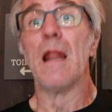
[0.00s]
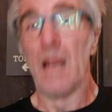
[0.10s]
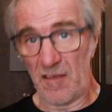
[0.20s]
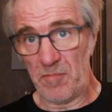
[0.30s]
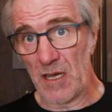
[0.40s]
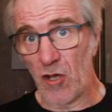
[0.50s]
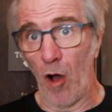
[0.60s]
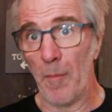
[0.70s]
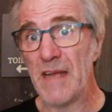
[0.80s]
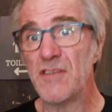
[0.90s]
leave me a
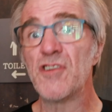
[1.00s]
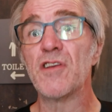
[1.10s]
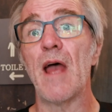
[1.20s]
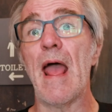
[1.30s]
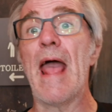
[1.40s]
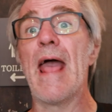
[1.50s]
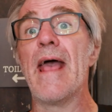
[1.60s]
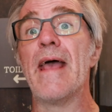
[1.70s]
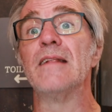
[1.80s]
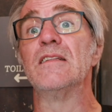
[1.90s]
comment,
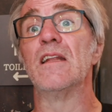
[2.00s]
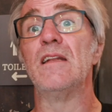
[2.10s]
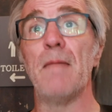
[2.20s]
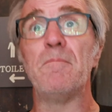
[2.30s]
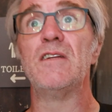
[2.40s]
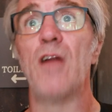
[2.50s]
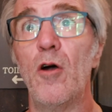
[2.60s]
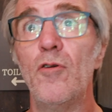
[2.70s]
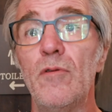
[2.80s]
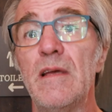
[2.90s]
and let me know,